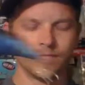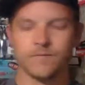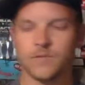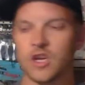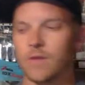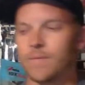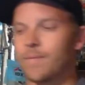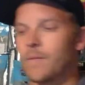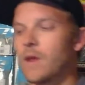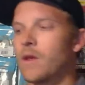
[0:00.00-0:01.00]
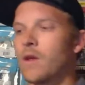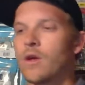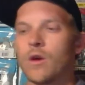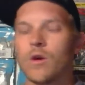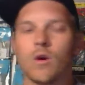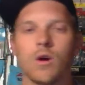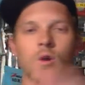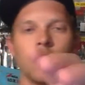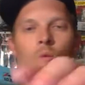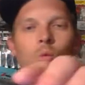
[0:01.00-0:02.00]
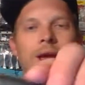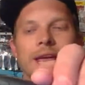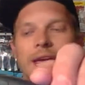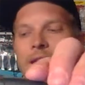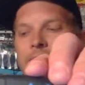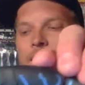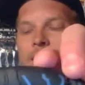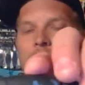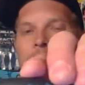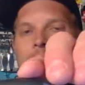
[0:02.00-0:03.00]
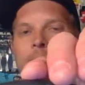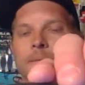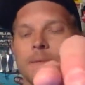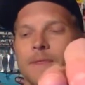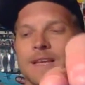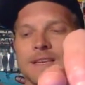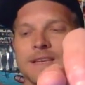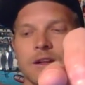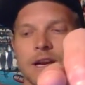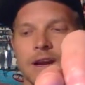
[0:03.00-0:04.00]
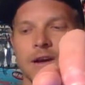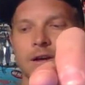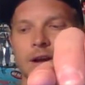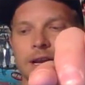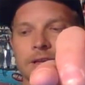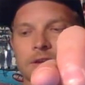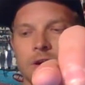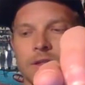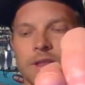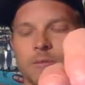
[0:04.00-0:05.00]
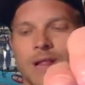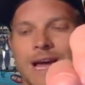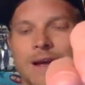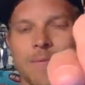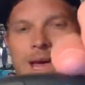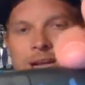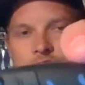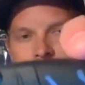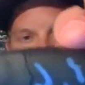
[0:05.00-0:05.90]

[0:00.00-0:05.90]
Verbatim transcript: So, Wicked, uh, this color here is called the Black Magic.